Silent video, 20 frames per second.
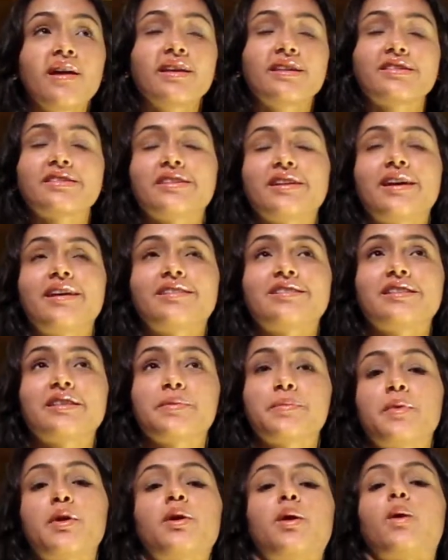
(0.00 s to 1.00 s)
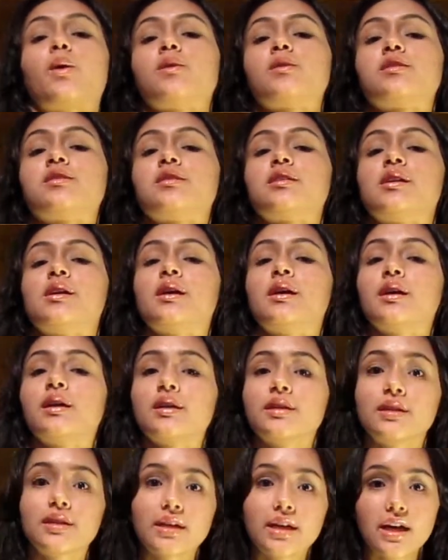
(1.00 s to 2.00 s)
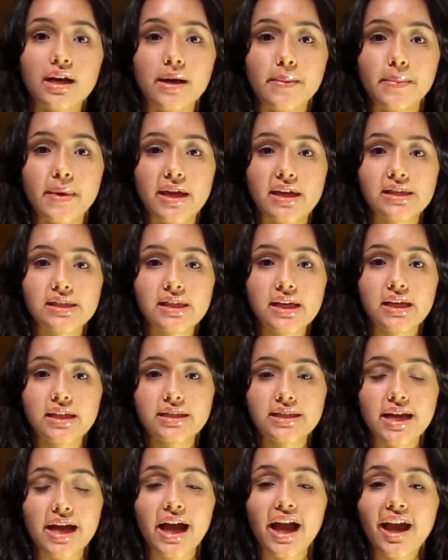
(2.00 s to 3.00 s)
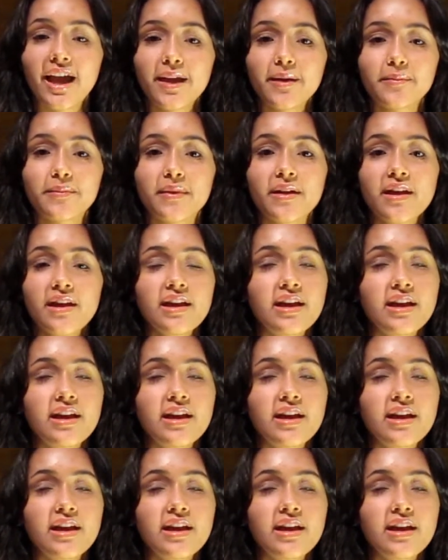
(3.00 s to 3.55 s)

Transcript: it's just the most amazing time.